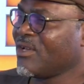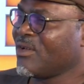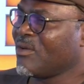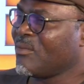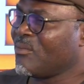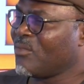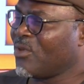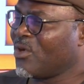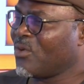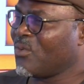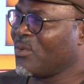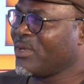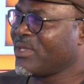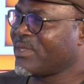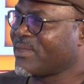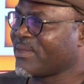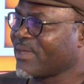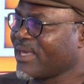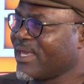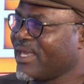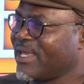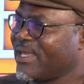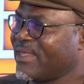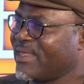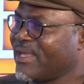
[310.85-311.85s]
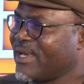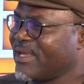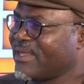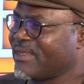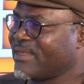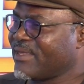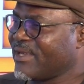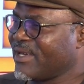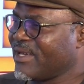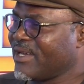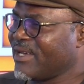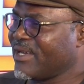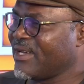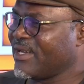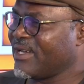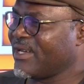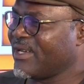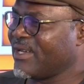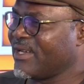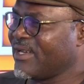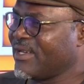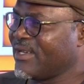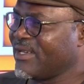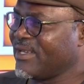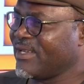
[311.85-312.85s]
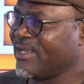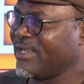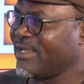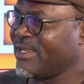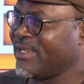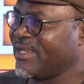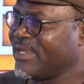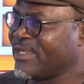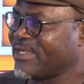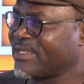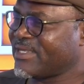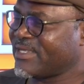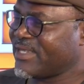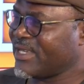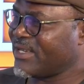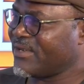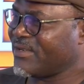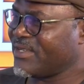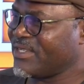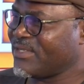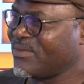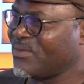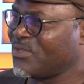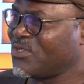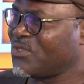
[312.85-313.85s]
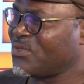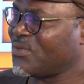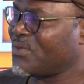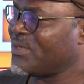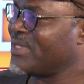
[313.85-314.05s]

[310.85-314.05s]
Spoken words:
But we think that in this series we should